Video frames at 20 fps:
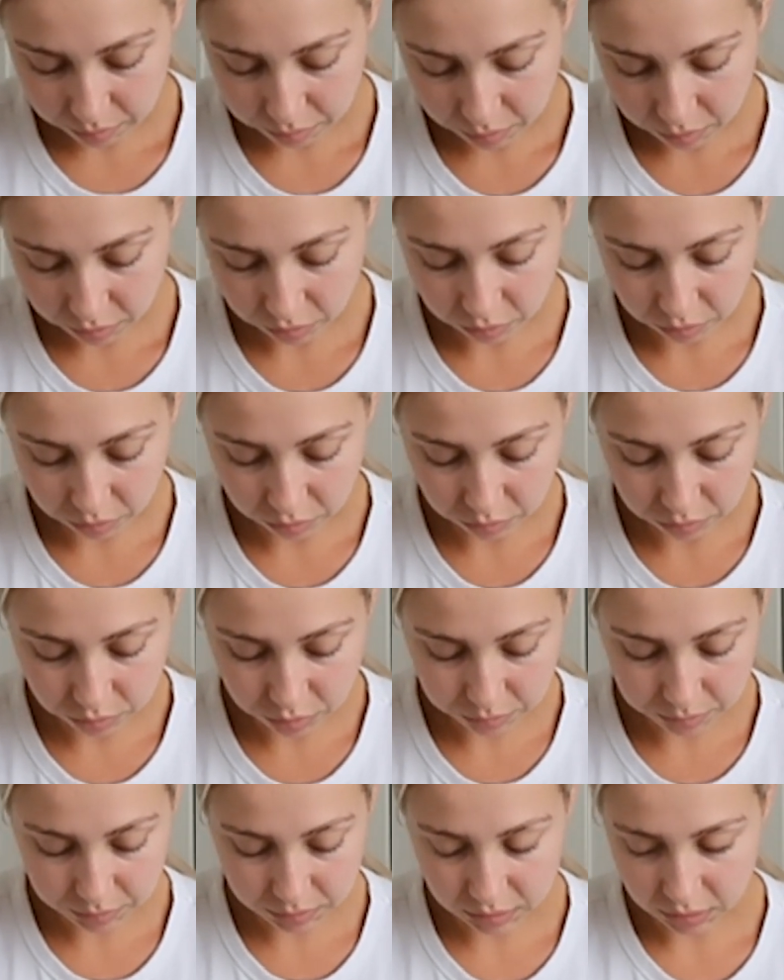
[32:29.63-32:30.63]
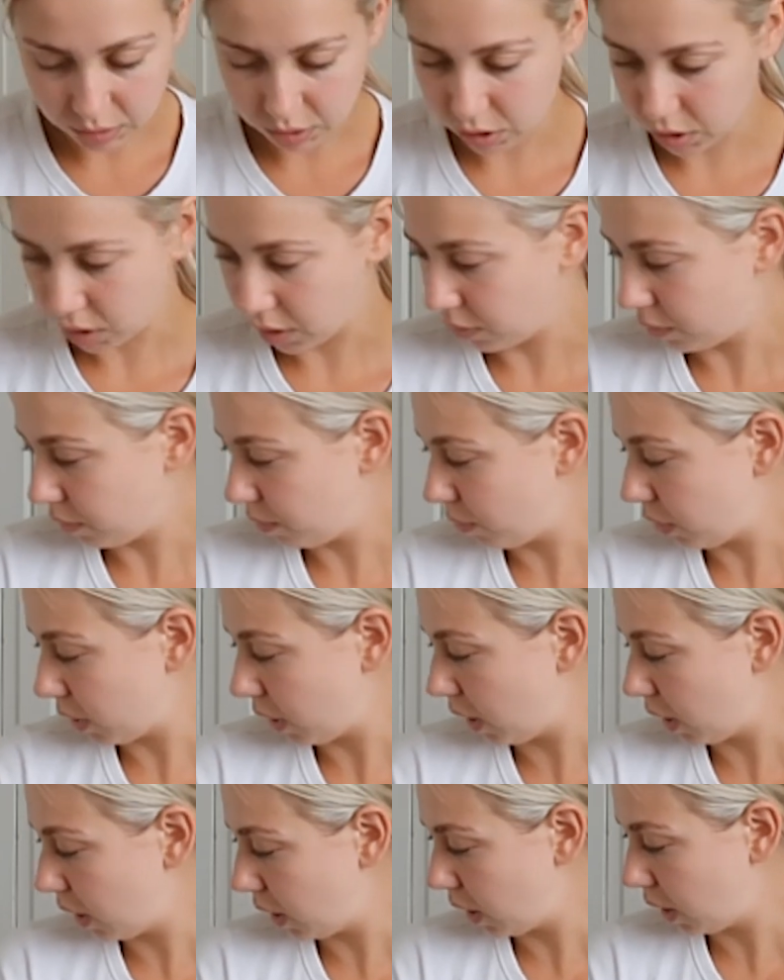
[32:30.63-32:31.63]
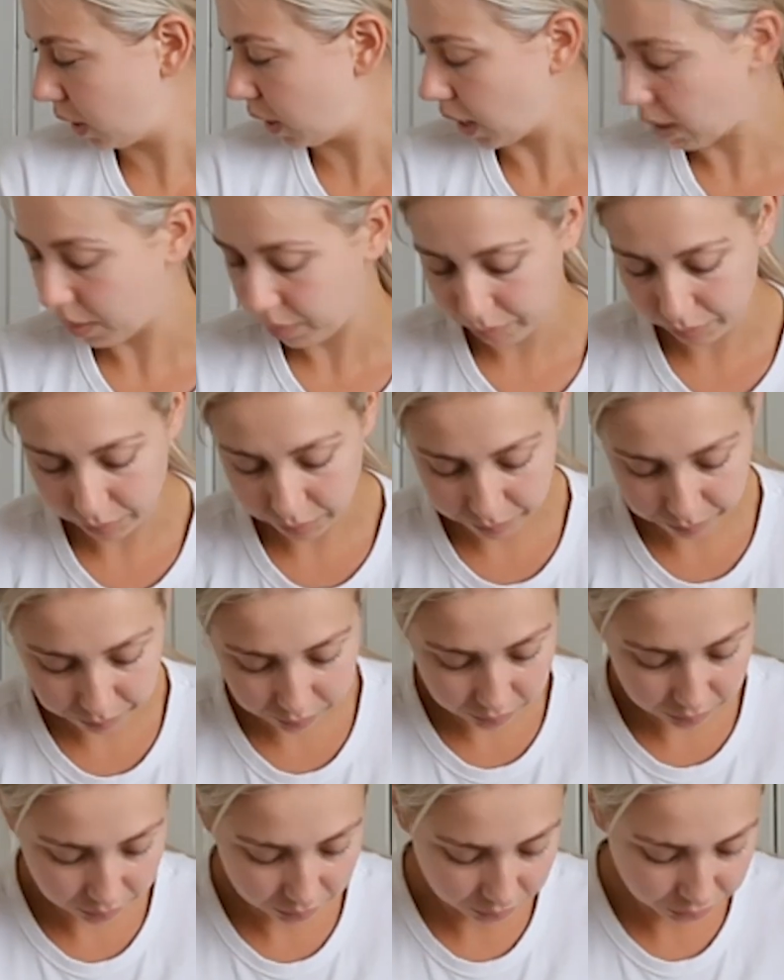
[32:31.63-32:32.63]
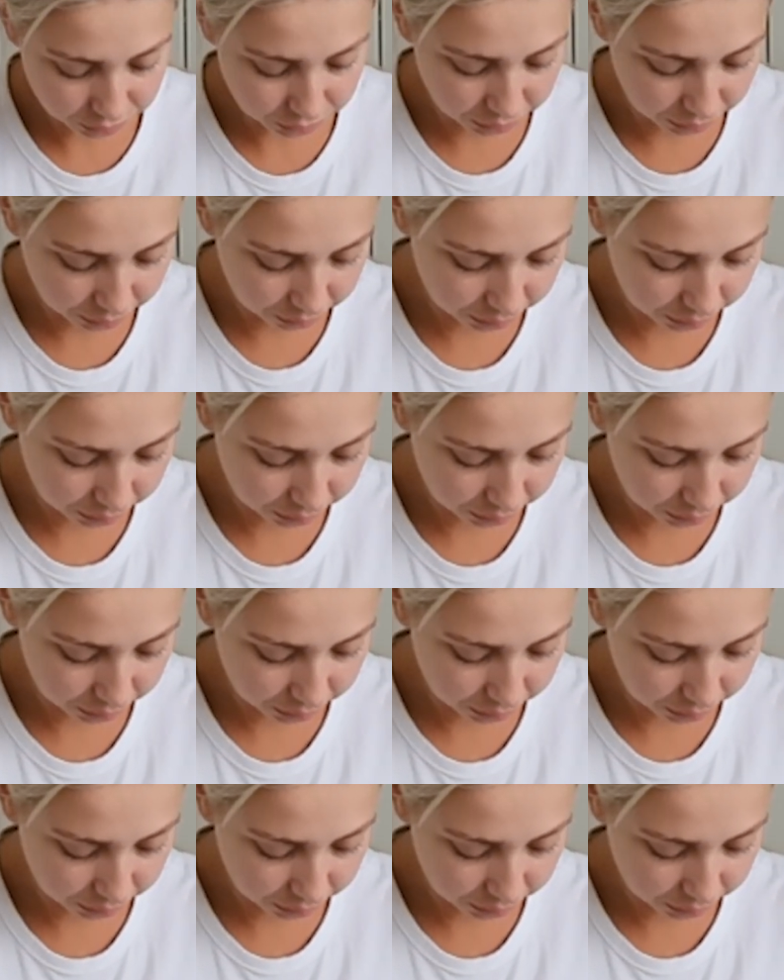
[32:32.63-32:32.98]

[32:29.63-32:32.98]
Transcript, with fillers: I'm not 100% sure if I'm bringing it. Yeah, well, I'll show